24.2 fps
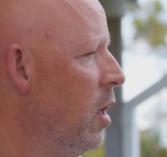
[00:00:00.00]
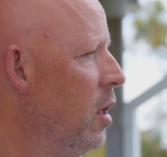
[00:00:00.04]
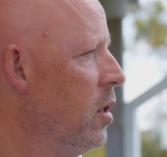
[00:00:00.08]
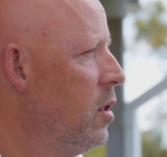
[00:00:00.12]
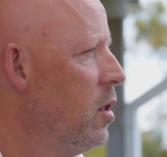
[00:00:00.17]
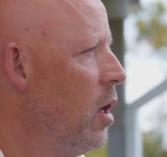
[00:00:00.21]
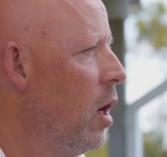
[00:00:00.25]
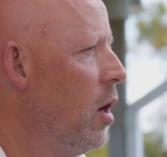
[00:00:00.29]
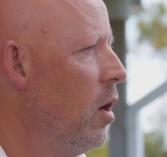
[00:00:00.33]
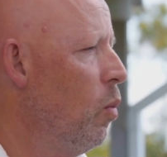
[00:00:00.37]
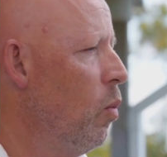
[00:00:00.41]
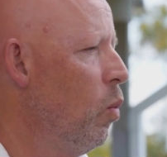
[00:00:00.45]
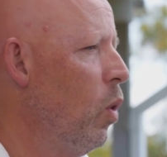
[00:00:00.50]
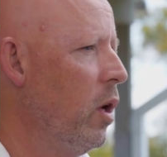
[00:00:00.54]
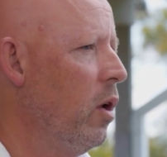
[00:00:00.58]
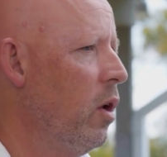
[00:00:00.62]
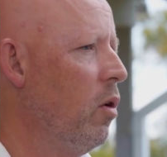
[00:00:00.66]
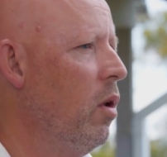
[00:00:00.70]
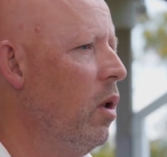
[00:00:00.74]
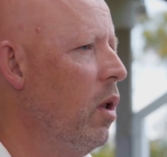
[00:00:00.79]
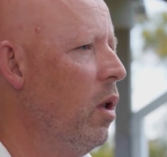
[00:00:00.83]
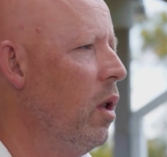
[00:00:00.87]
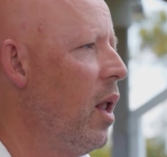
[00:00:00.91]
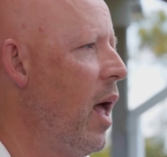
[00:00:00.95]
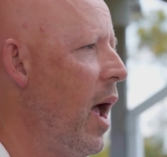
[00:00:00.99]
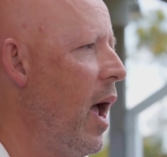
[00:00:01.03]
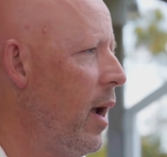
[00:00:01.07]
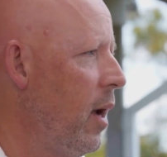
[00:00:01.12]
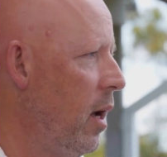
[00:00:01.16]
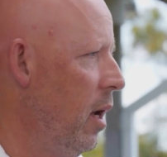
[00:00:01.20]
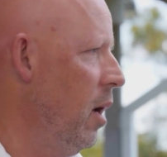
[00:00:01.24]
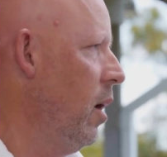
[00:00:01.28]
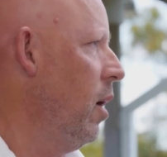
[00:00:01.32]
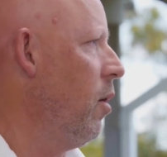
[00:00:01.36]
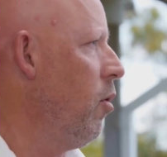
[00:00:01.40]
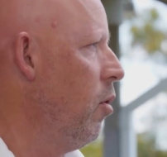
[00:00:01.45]
So what you
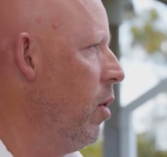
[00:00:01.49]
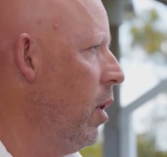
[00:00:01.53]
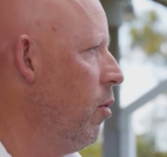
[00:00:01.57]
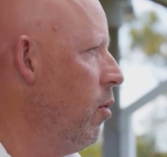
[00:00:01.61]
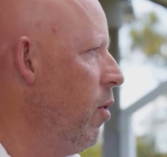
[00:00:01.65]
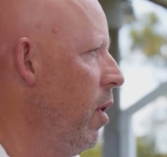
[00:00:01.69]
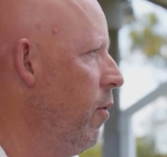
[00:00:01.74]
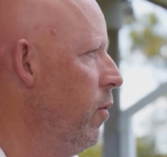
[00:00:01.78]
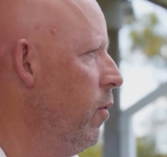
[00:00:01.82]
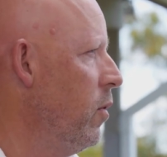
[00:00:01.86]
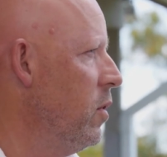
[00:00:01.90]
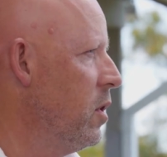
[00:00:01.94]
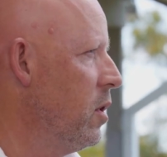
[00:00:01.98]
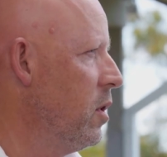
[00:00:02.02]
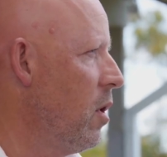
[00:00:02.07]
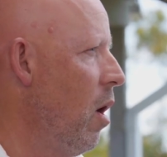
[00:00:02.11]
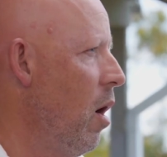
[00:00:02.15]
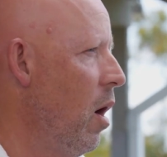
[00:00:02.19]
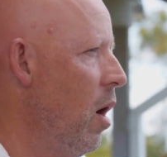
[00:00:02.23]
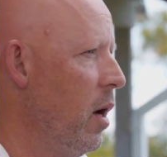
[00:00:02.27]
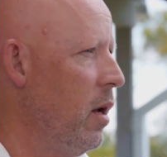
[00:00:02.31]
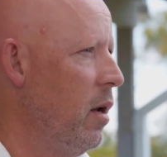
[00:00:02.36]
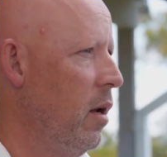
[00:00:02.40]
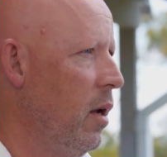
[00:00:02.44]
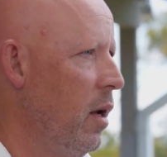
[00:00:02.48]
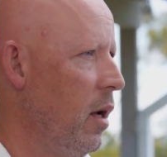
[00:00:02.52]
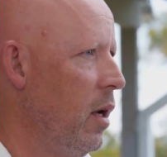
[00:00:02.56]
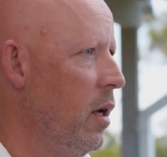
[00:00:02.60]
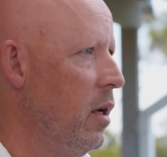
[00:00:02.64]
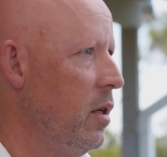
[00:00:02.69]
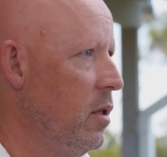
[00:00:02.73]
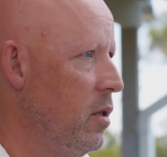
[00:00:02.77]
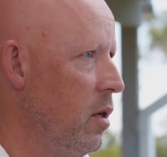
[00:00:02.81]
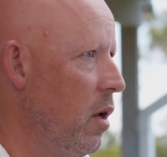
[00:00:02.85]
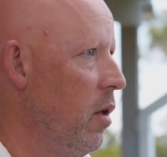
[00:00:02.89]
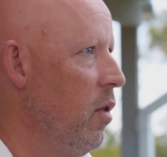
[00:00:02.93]
lack in a quick reference guide
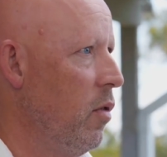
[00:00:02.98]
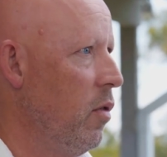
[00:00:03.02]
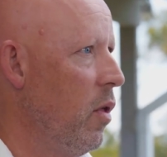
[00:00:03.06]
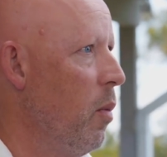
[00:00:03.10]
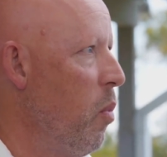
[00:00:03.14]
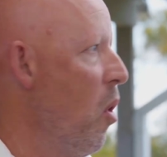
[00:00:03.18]
is the